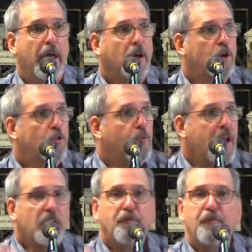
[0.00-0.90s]

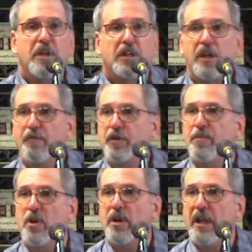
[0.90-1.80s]
great feeling of
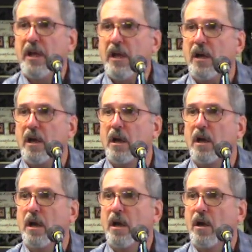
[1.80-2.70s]
community,
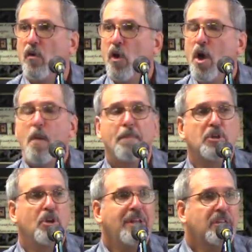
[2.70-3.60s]
but
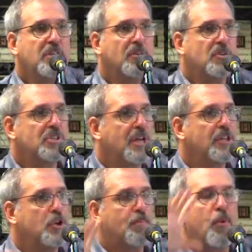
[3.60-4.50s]
you need to understand
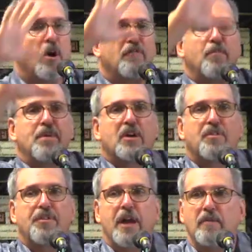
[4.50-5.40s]
that you're part of a bigger
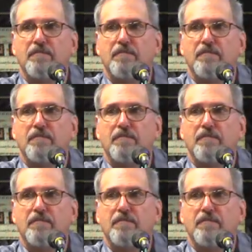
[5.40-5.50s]
thing.